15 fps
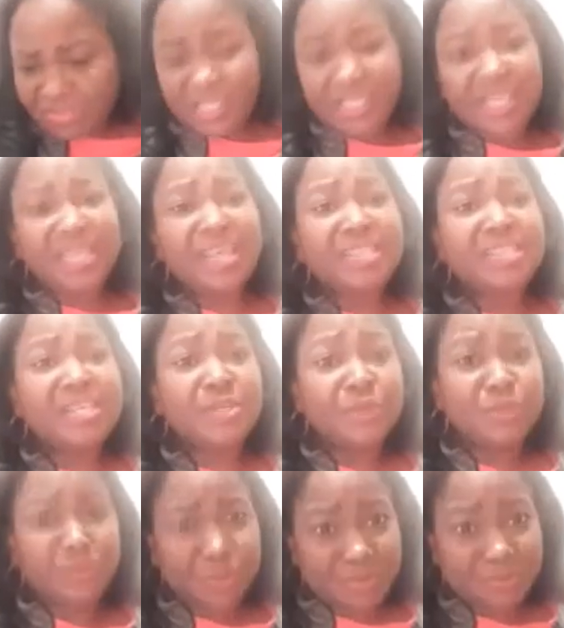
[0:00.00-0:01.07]
And I tell
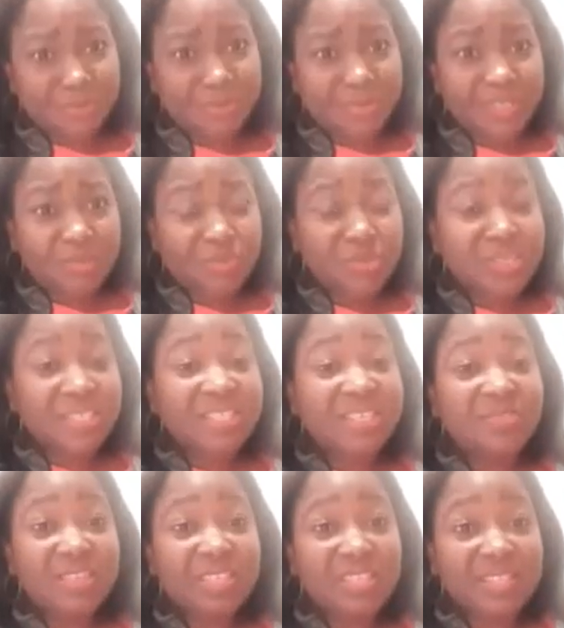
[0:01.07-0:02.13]
you,
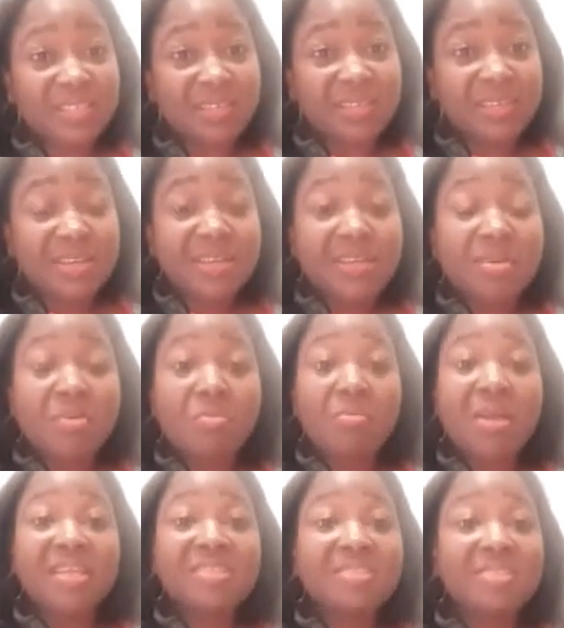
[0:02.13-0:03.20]
2017,
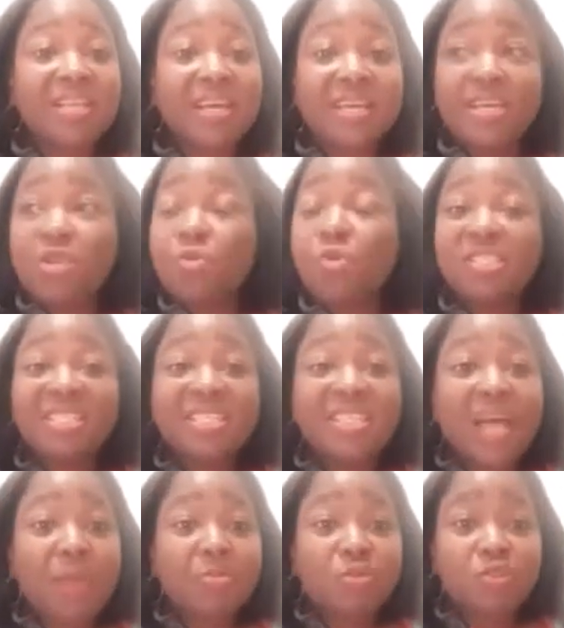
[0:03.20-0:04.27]
my sister, it wasn't
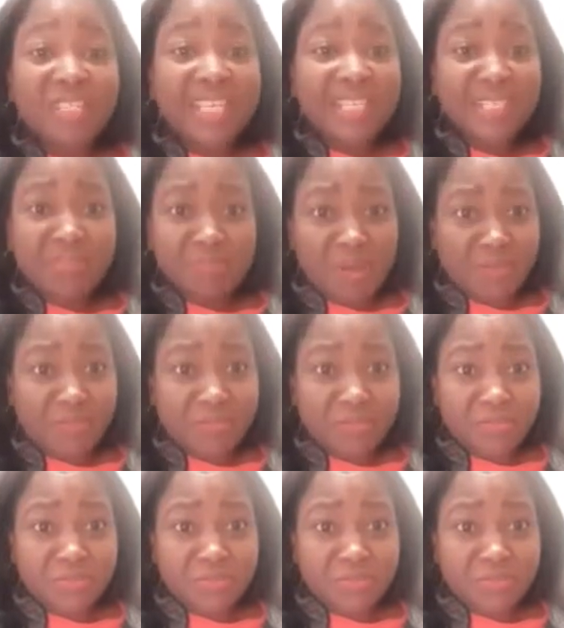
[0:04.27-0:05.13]
up to 6 months.